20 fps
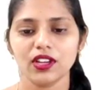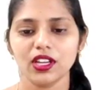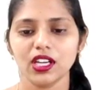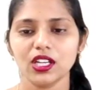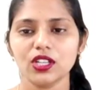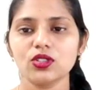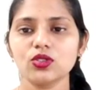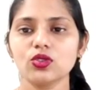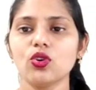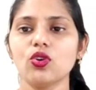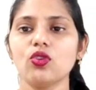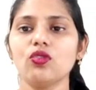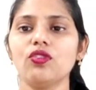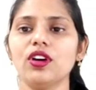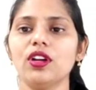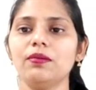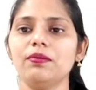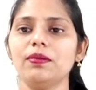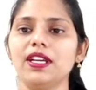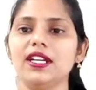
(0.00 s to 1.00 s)
we need to go
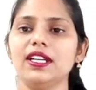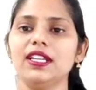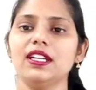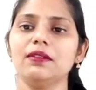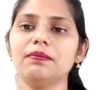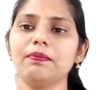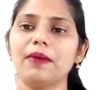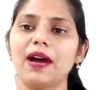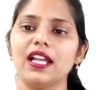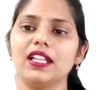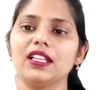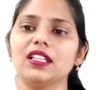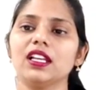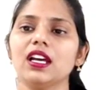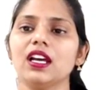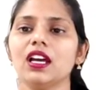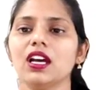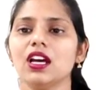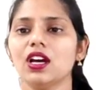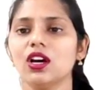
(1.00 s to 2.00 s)
for median path